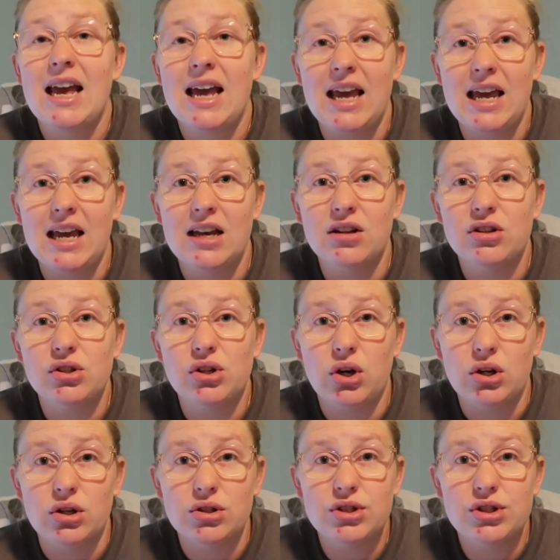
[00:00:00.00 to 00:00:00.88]
and
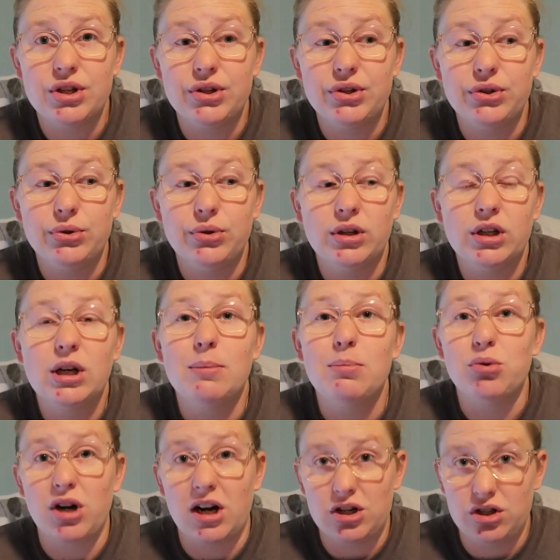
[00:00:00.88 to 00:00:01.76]
also
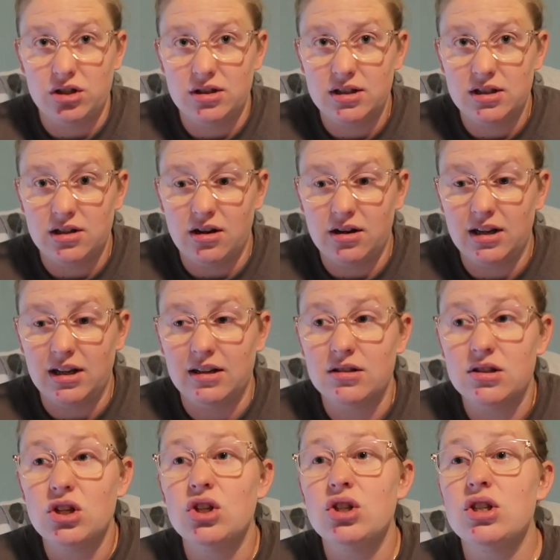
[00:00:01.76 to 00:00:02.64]
compression
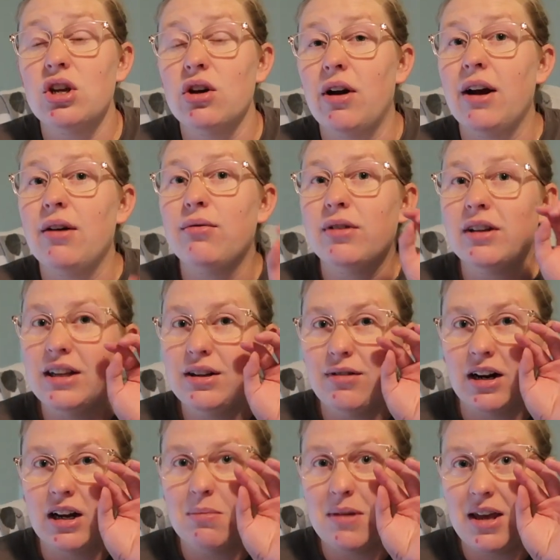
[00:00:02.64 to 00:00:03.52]
stockings. So I really
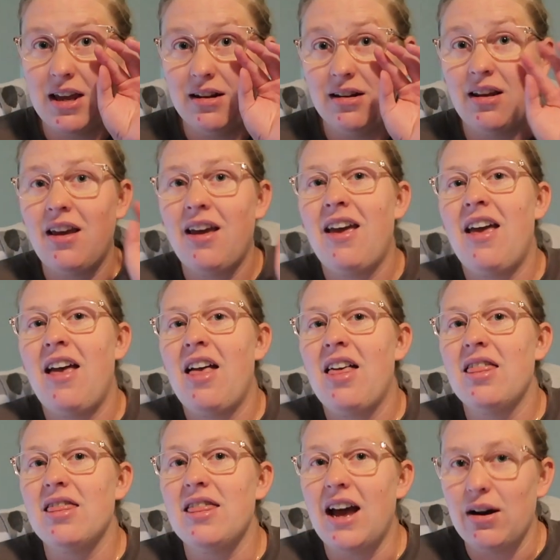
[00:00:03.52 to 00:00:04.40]
recommend
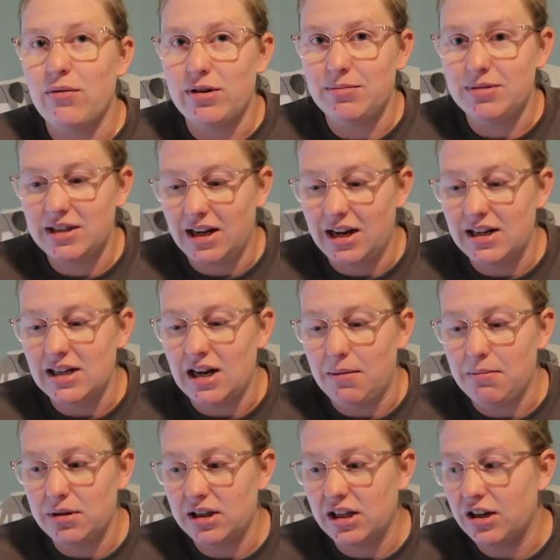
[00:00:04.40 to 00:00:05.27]
that website
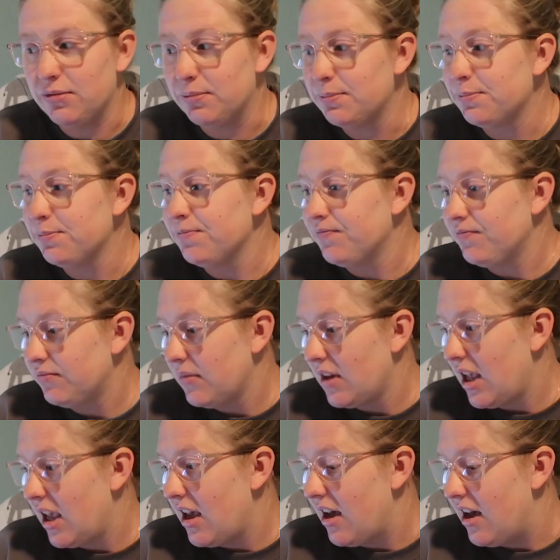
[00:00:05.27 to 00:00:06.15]
down below.
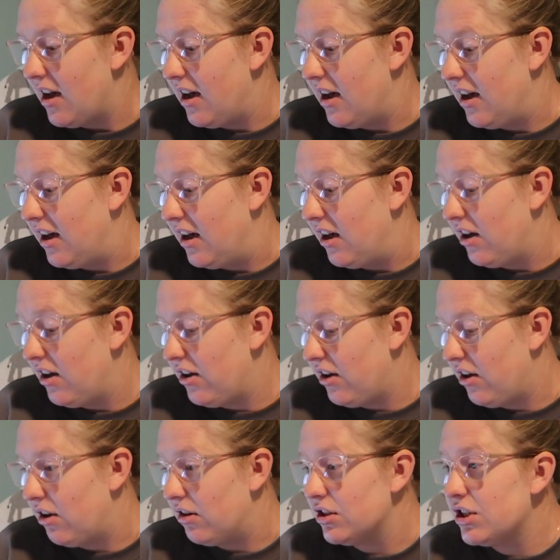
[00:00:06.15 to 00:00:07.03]

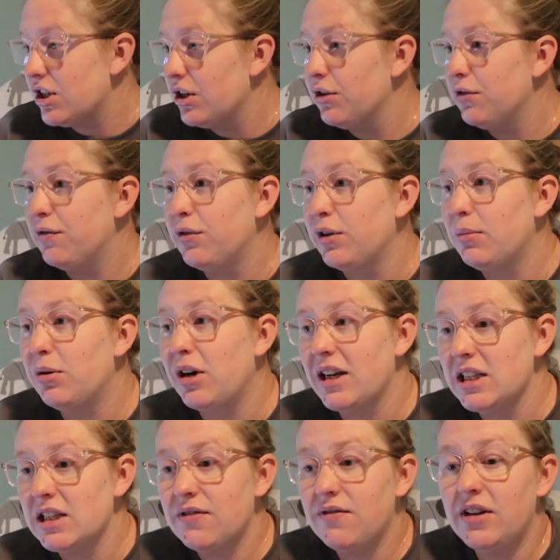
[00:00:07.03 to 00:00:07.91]
Also for
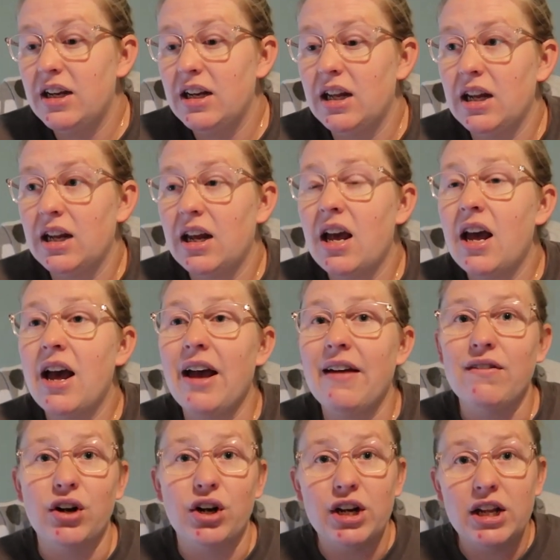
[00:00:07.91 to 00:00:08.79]
breastfeeding,
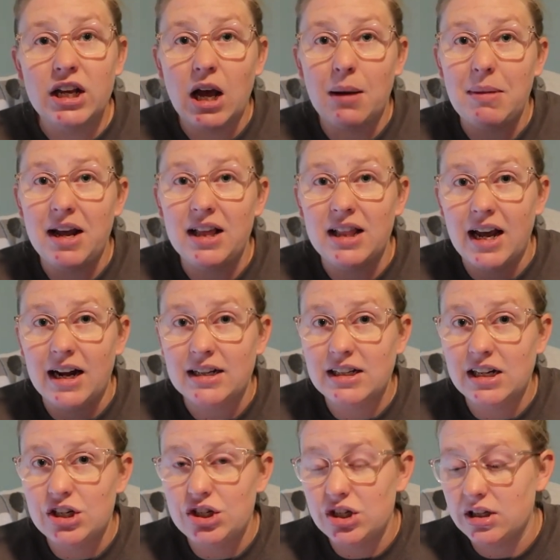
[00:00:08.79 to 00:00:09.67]
I've already got my
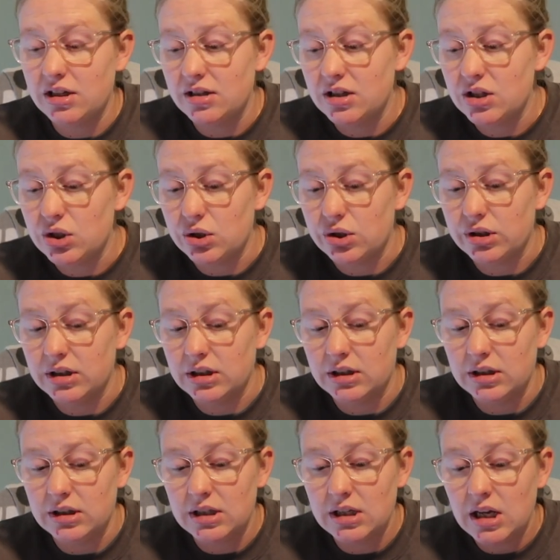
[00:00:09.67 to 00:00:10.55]
lactation
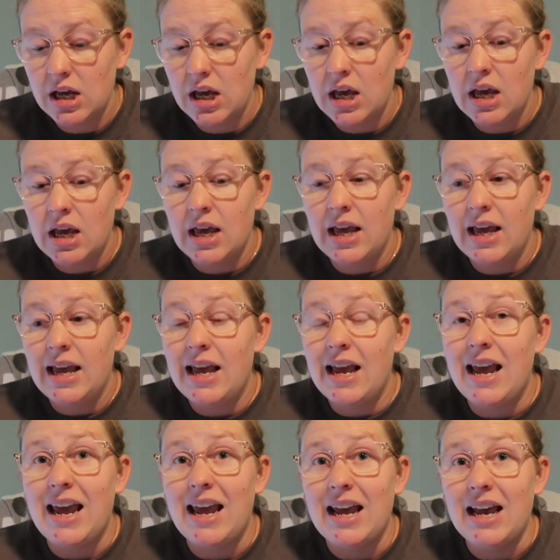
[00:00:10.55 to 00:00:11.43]
consultant,
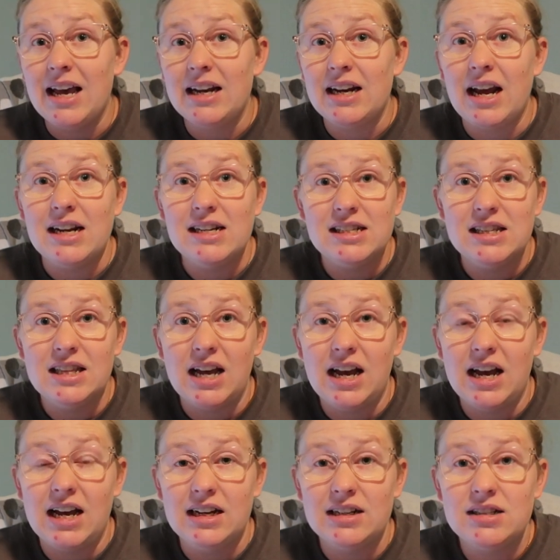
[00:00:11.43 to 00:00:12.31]
and I did
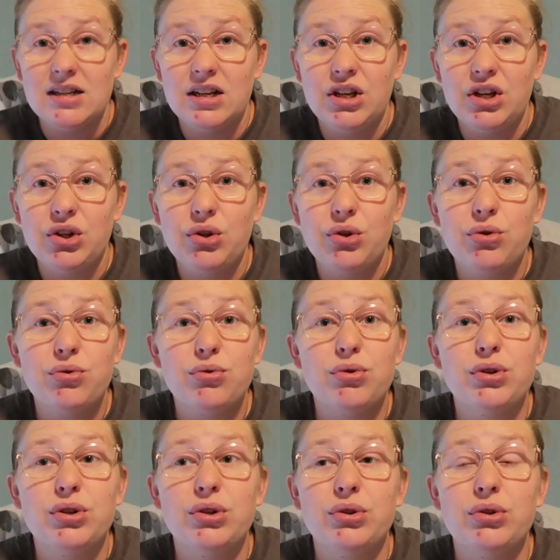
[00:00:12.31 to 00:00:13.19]
that
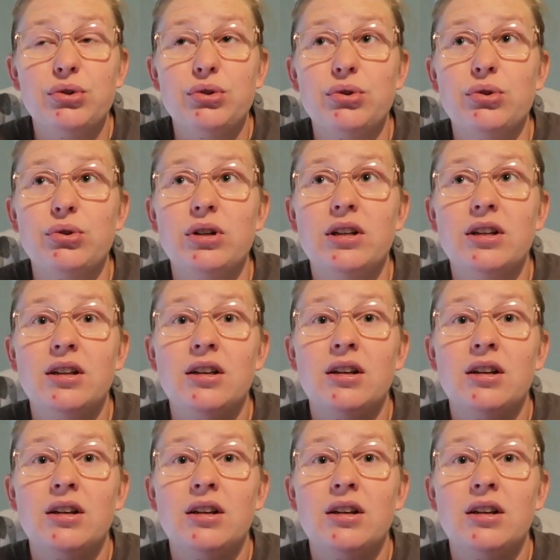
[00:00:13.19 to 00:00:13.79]
through